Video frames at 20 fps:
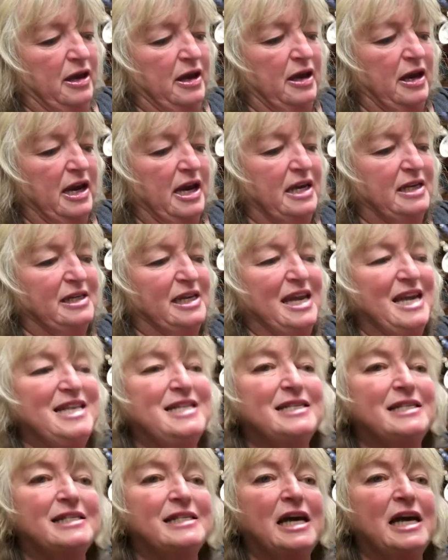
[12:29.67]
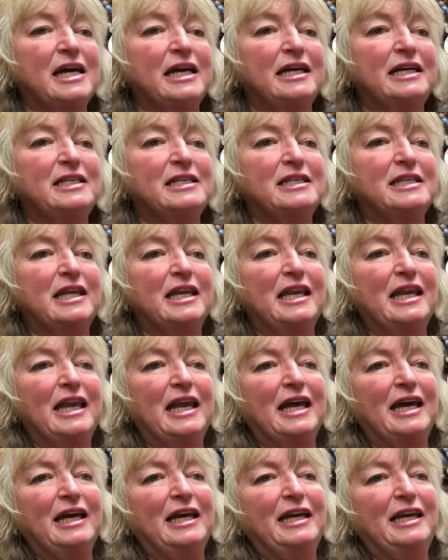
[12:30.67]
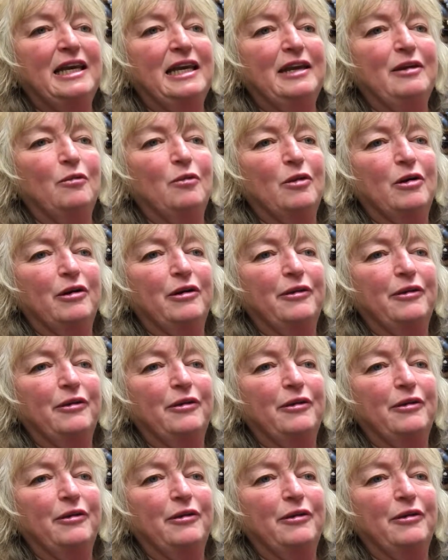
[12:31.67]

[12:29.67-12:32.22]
it inside the lining one.